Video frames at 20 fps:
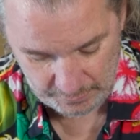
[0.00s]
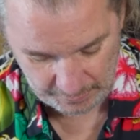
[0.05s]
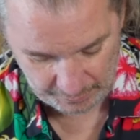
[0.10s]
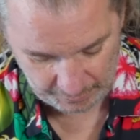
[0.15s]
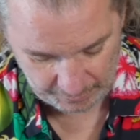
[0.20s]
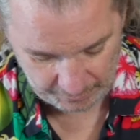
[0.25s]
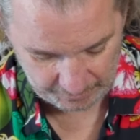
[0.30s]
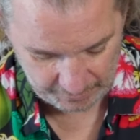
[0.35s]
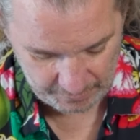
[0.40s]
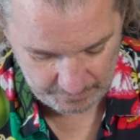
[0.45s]
I
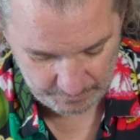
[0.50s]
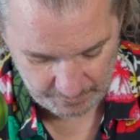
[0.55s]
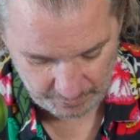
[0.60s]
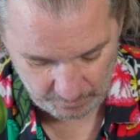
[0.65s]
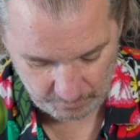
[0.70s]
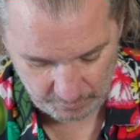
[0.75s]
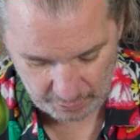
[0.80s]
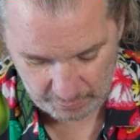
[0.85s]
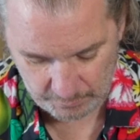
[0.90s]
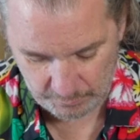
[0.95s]
gotta keep that
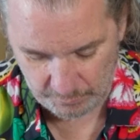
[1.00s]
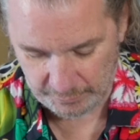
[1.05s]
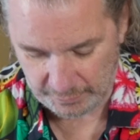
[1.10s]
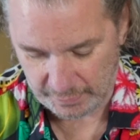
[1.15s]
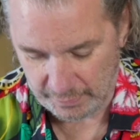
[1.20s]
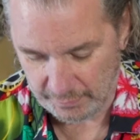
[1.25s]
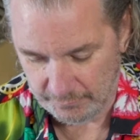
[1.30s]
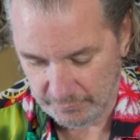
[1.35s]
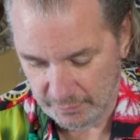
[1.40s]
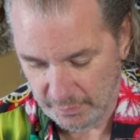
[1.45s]
guacamole
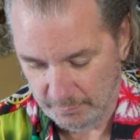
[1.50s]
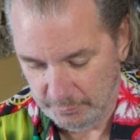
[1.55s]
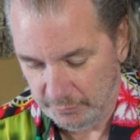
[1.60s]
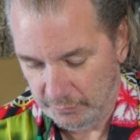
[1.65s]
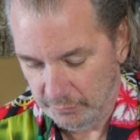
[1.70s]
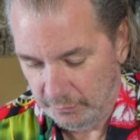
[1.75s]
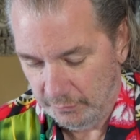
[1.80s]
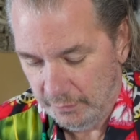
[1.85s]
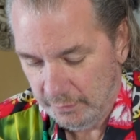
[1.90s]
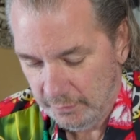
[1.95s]
covered up or
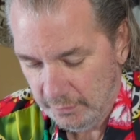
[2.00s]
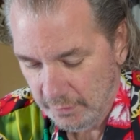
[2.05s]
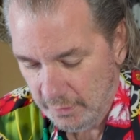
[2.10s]
it'll